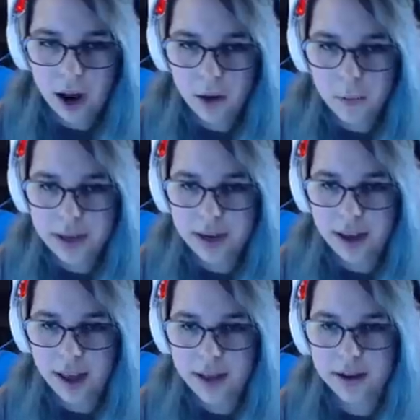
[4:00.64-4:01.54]
do we get
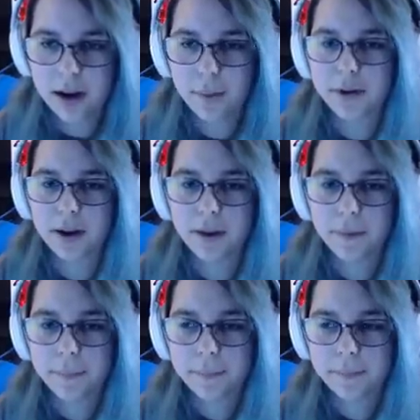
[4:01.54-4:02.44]
a helicopter?
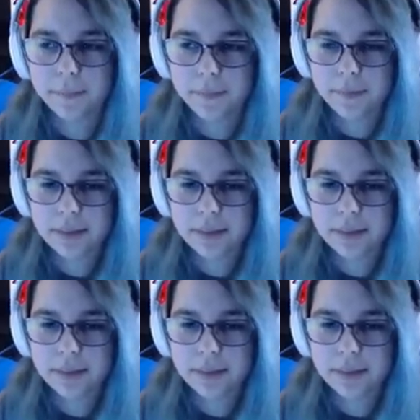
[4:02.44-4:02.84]
I